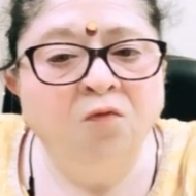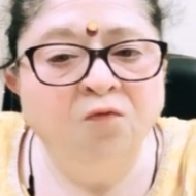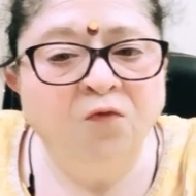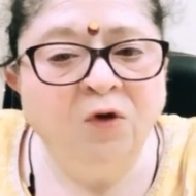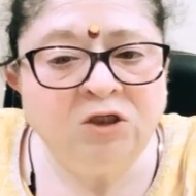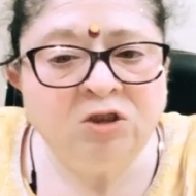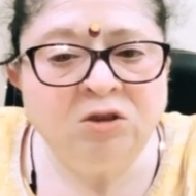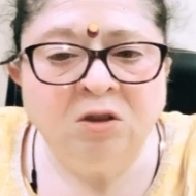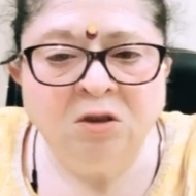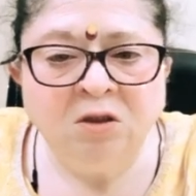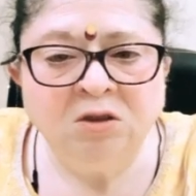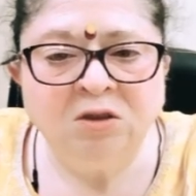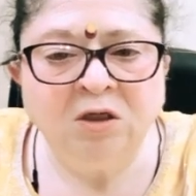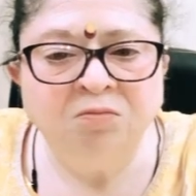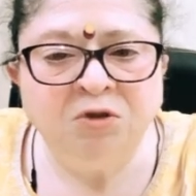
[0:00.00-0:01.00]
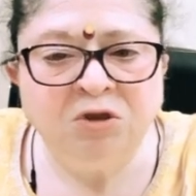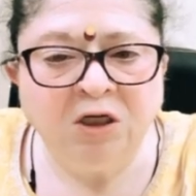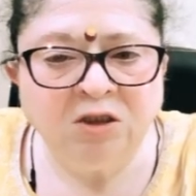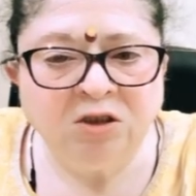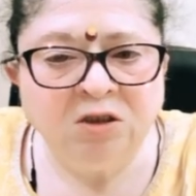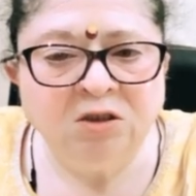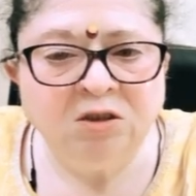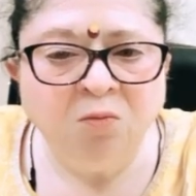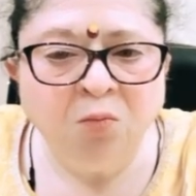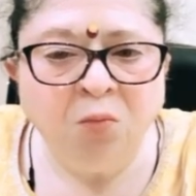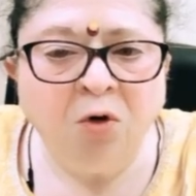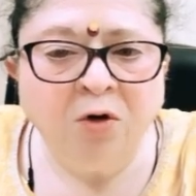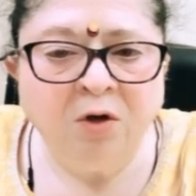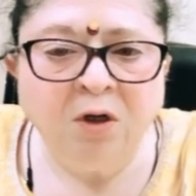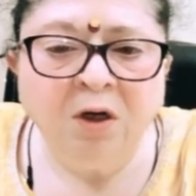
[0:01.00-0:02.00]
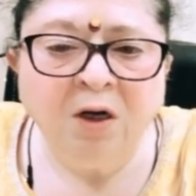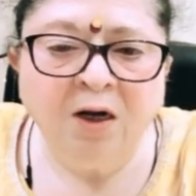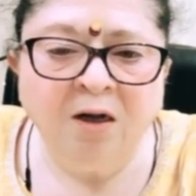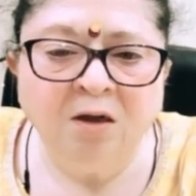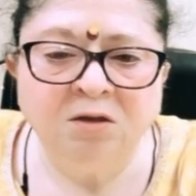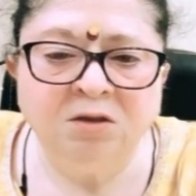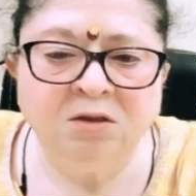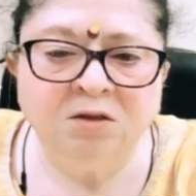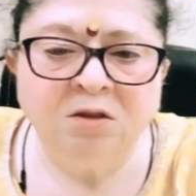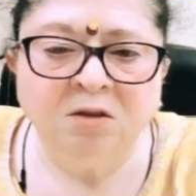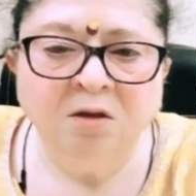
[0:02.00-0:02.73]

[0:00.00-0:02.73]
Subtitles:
which subject is important next.